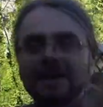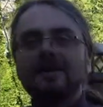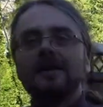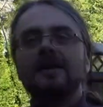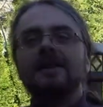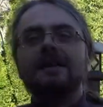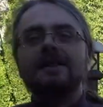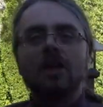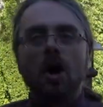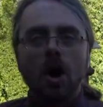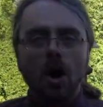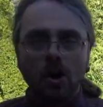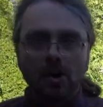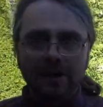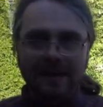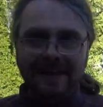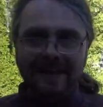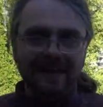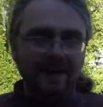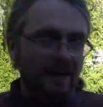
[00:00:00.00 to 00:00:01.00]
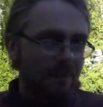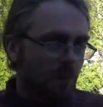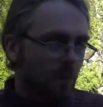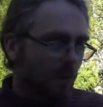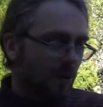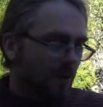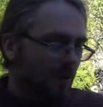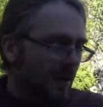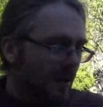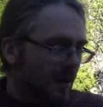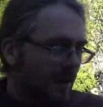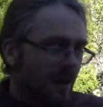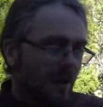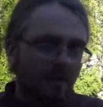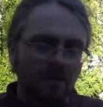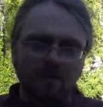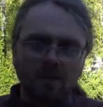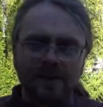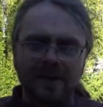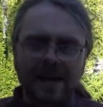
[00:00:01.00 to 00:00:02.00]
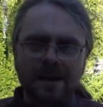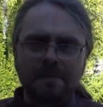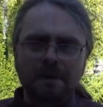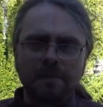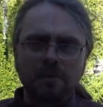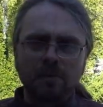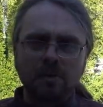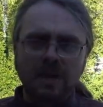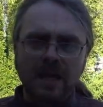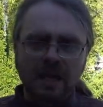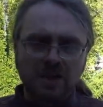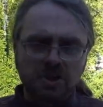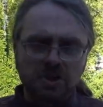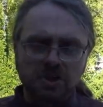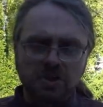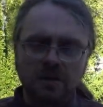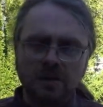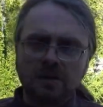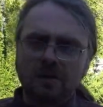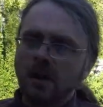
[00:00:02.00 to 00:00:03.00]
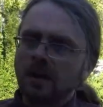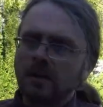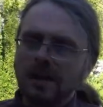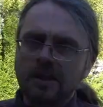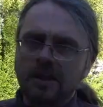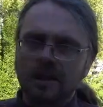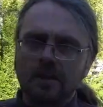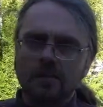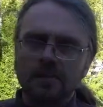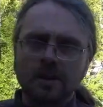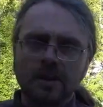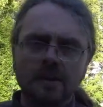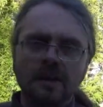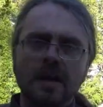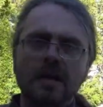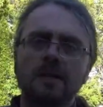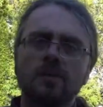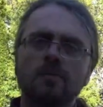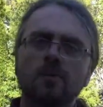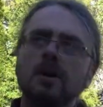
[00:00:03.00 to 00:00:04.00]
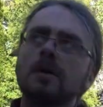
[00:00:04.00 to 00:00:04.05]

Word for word: not going to need the hard hat anymore. I've already had my protection, unless someone decides they